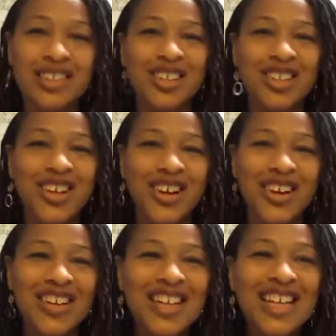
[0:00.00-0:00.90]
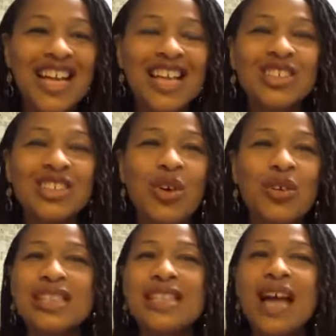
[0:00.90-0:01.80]
And so
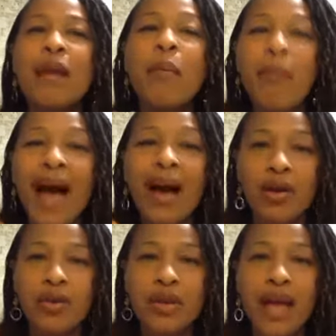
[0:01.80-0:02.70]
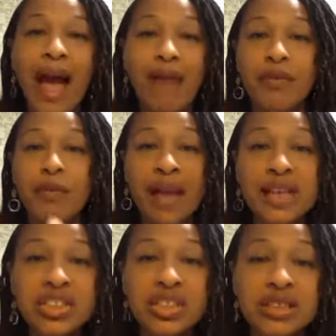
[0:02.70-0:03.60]
it's not about
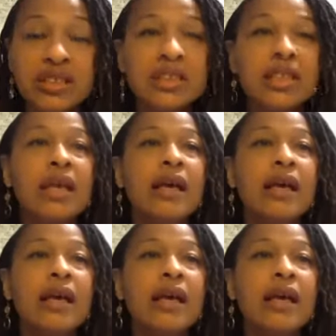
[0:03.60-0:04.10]
affirmations.